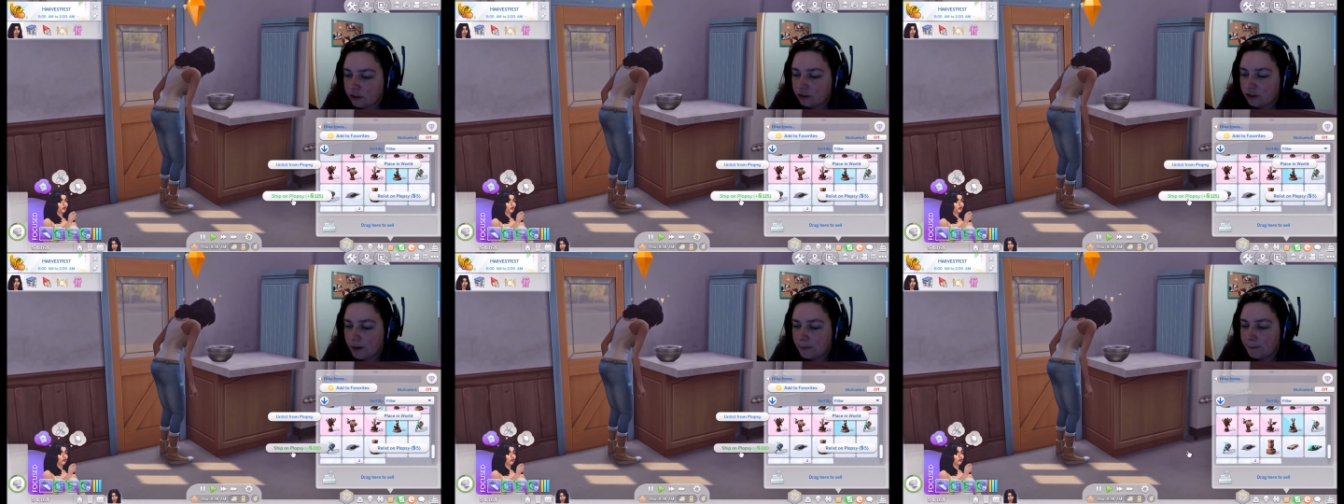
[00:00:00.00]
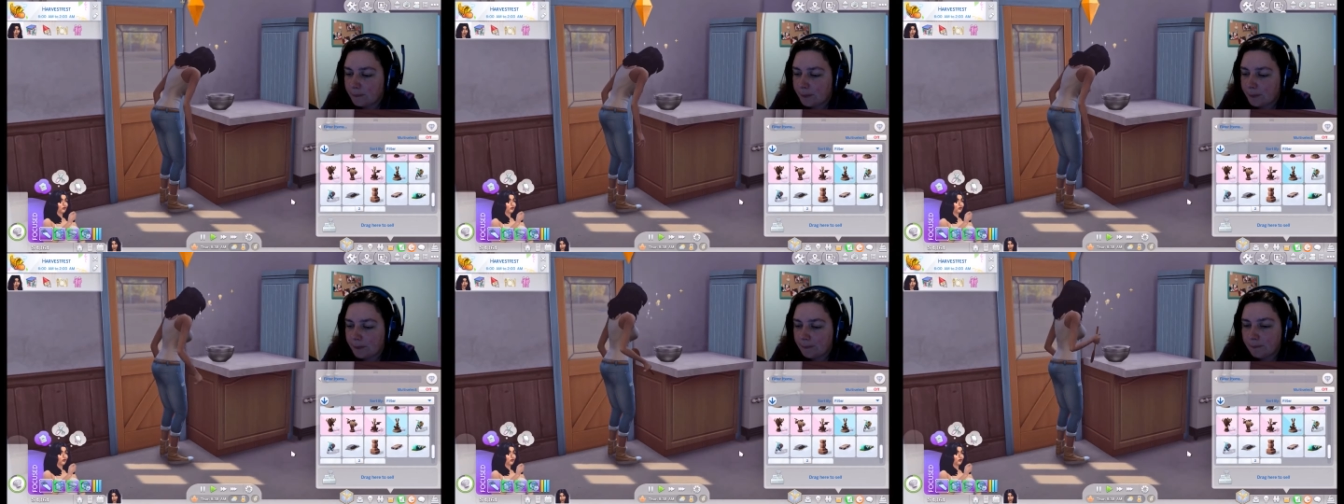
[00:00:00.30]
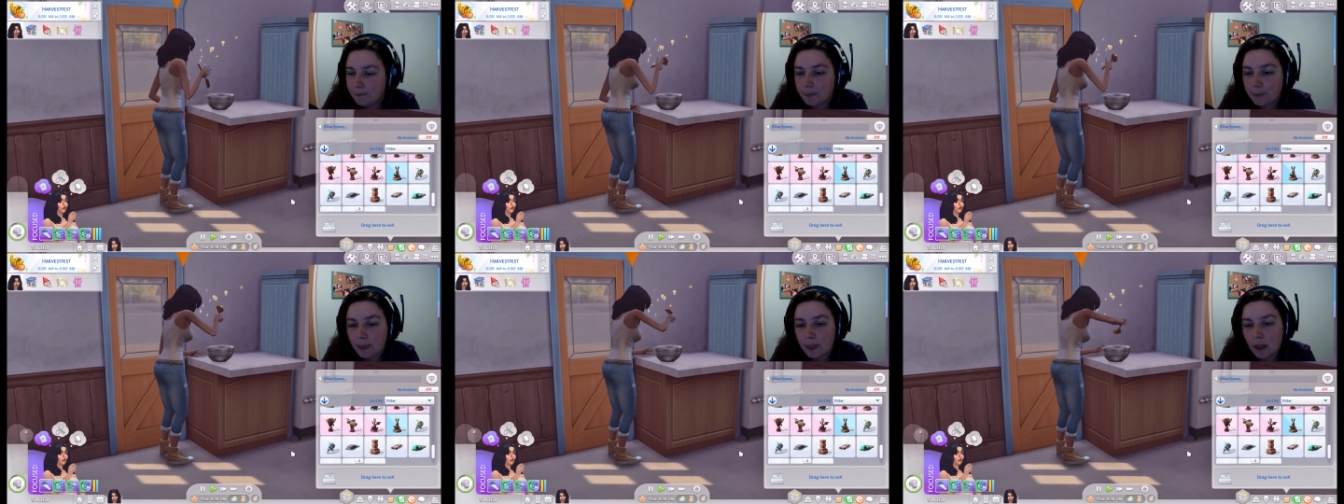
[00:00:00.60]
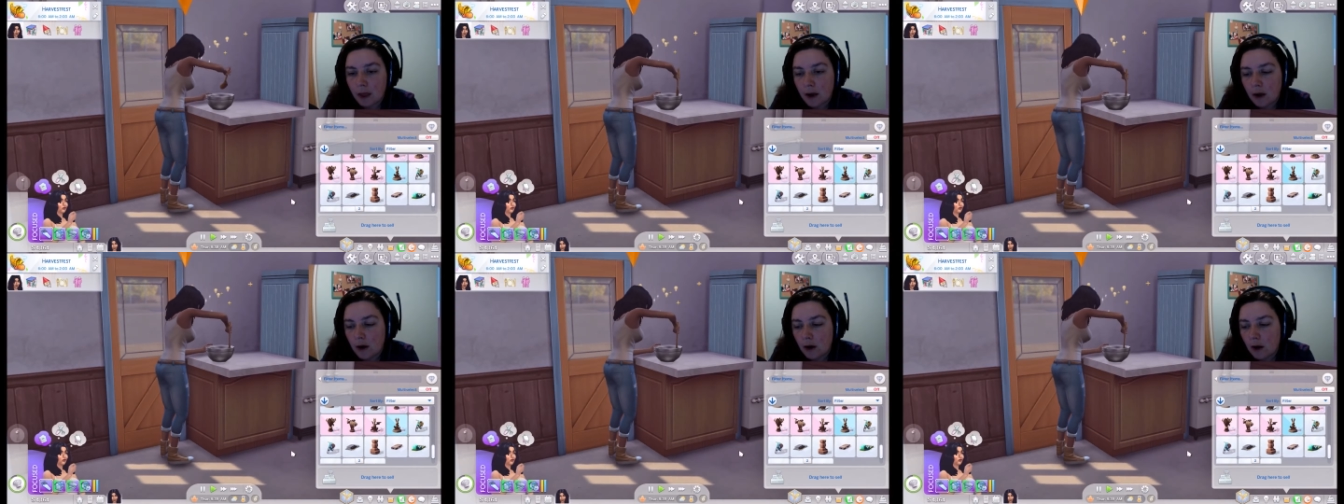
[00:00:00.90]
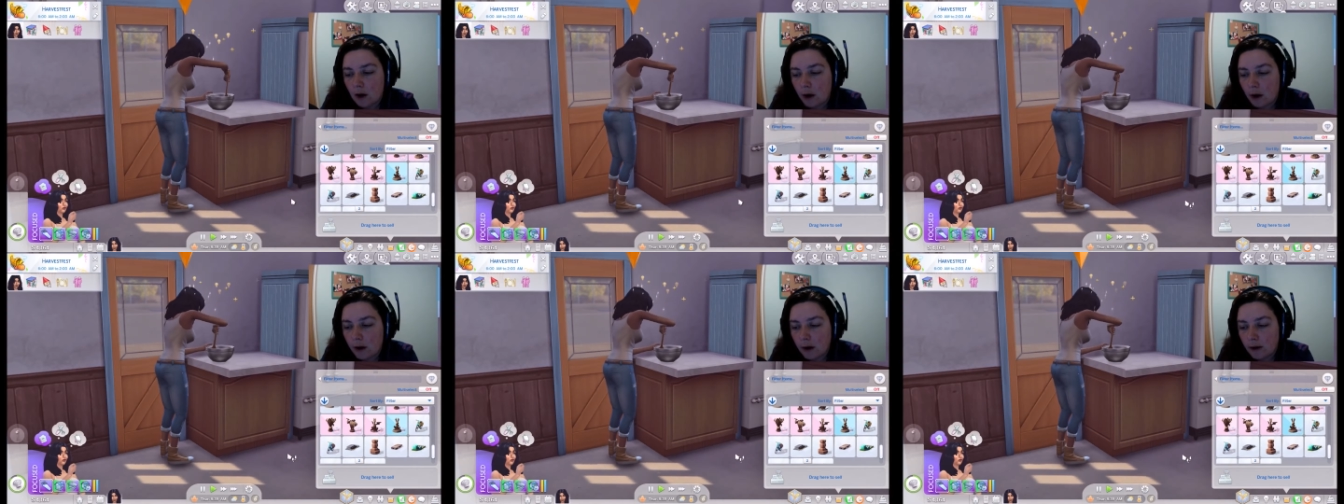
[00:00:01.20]
Ship
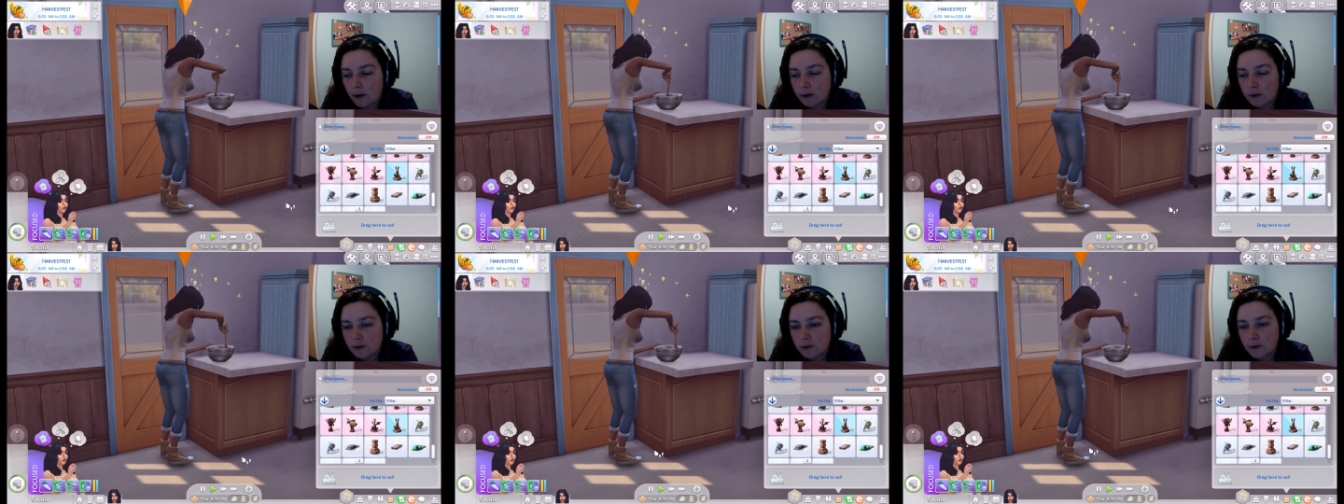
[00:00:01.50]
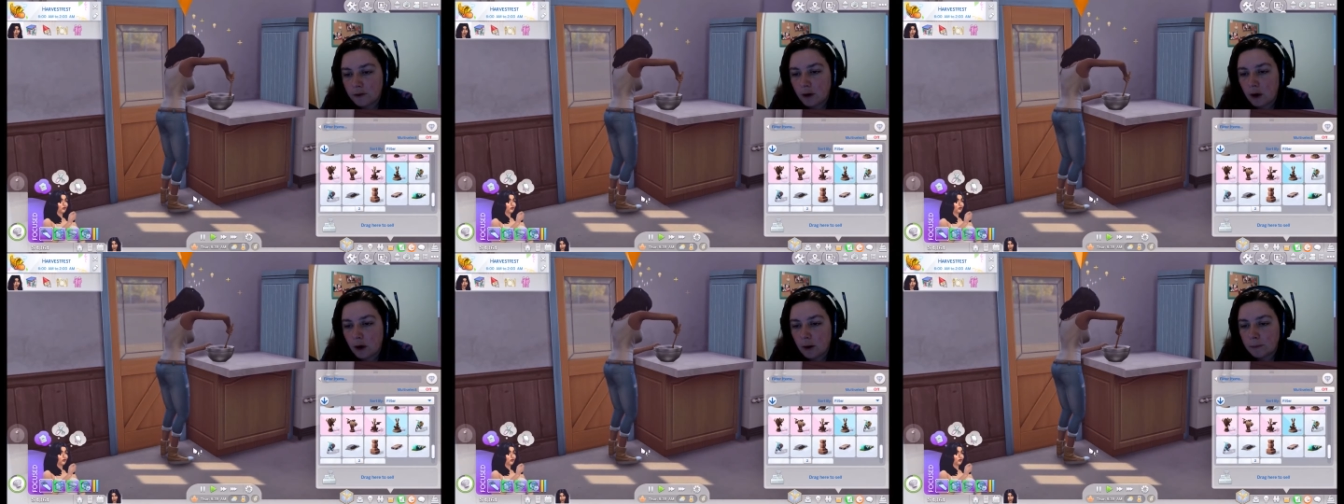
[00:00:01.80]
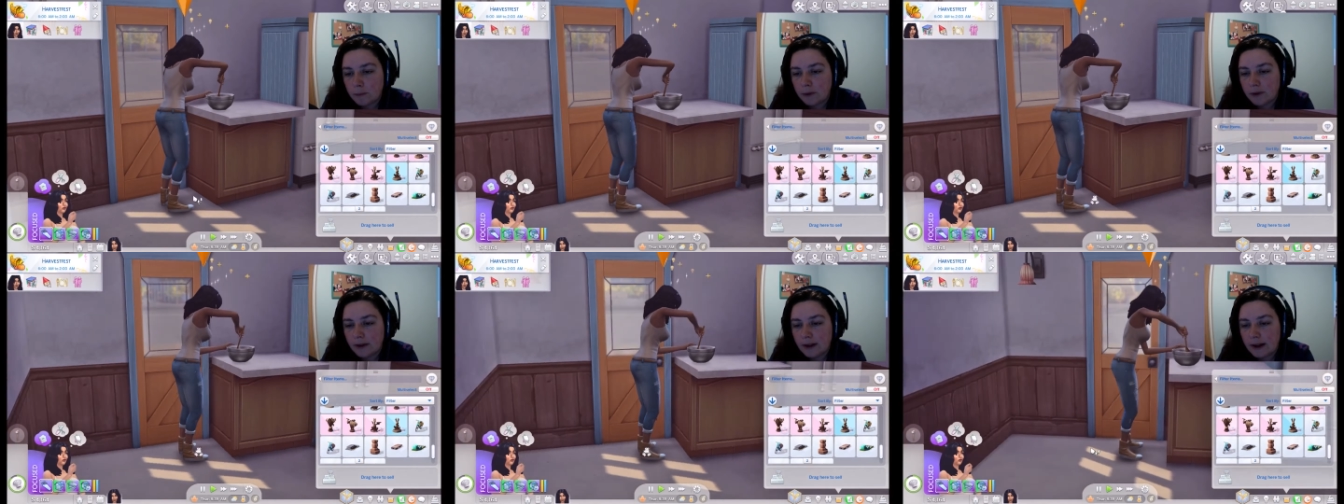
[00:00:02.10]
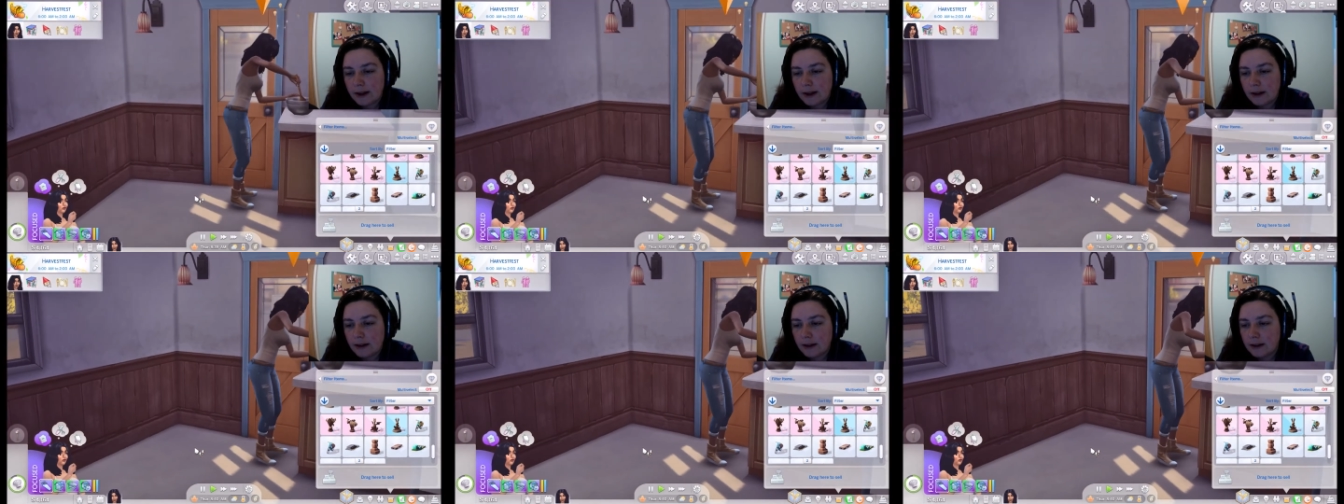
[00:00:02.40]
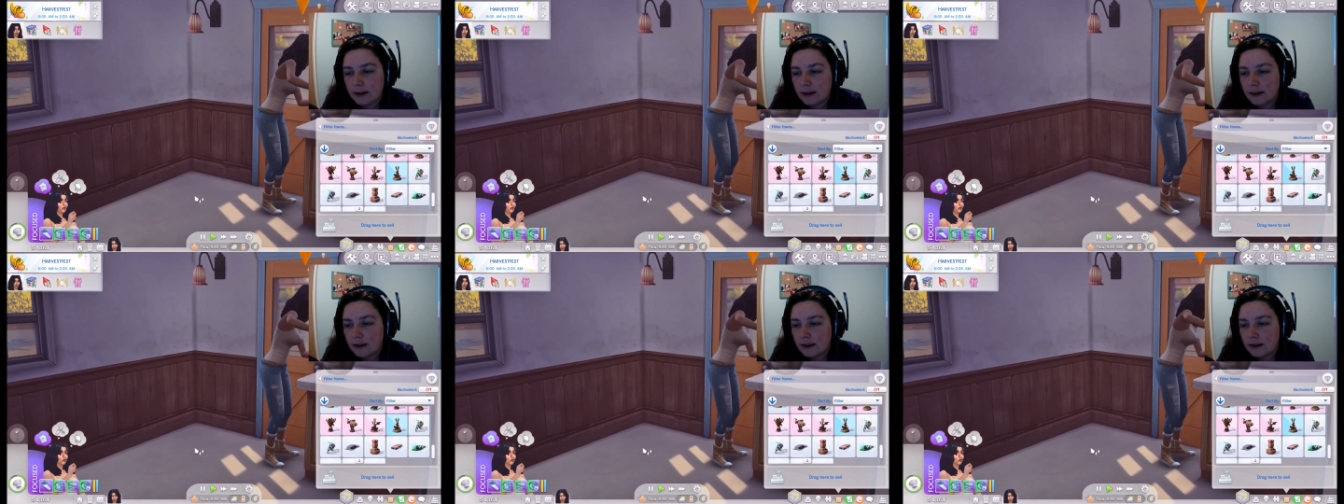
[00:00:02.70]
on
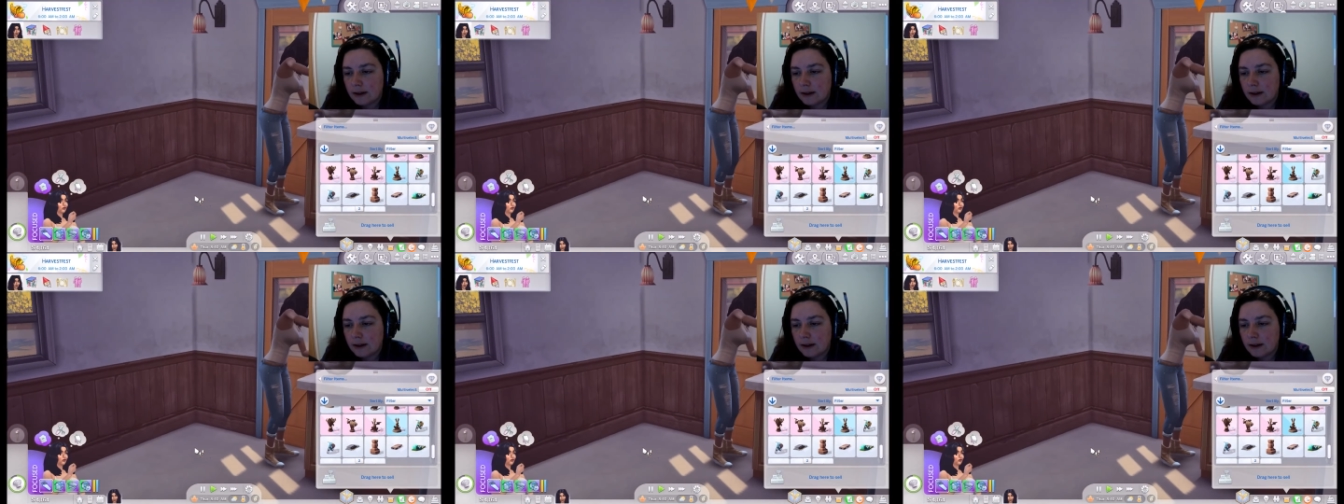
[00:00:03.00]
Flopsy.